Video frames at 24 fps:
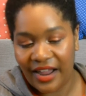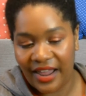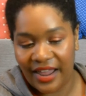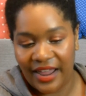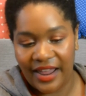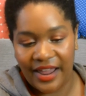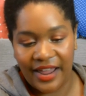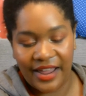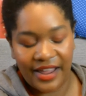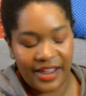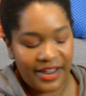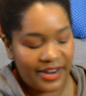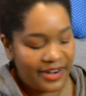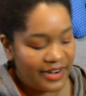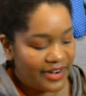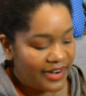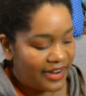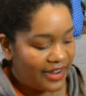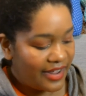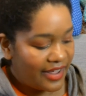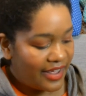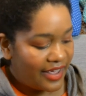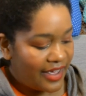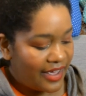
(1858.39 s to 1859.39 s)
And
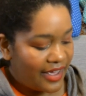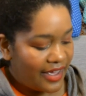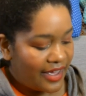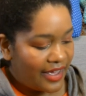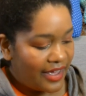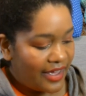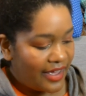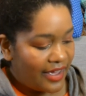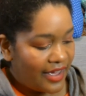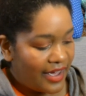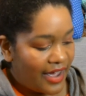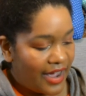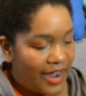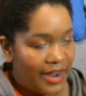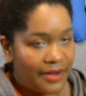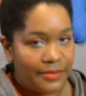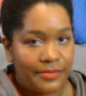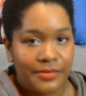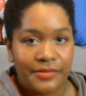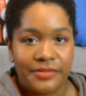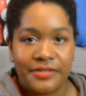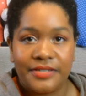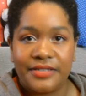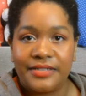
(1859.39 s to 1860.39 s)
I
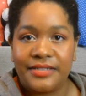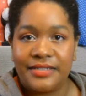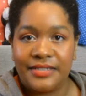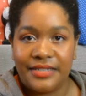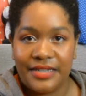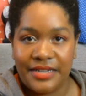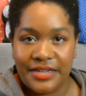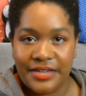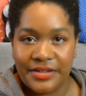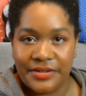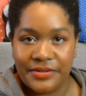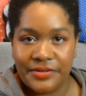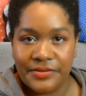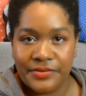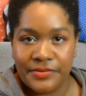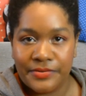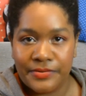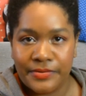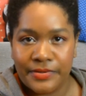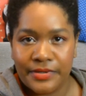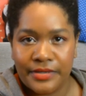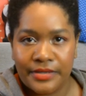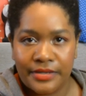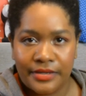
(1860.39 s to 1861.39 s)
will see you